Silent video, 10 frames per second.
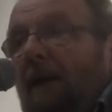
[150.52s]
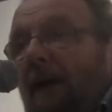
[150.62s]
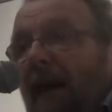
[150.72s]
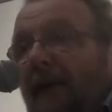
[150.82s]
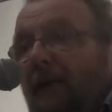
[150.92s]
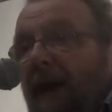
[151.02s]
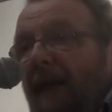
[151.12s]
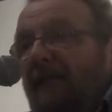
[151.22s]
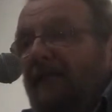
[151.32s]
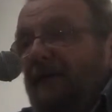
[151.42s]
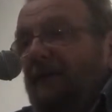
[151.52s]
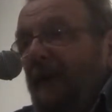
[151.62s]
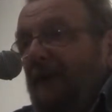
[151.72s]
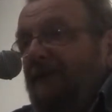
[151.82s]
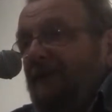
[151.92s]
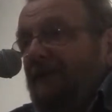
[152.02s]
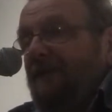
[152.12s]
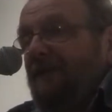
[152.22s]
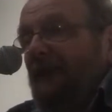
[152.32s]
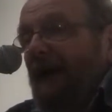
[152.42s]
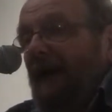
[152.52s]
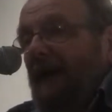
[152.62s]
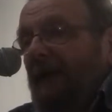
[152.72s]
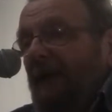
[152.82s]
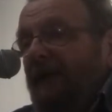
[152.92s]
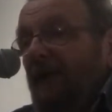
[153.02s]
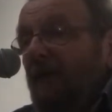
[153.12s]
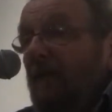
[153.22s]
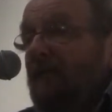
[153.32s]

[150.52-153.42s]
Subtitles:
man who cared for his patients, and a term I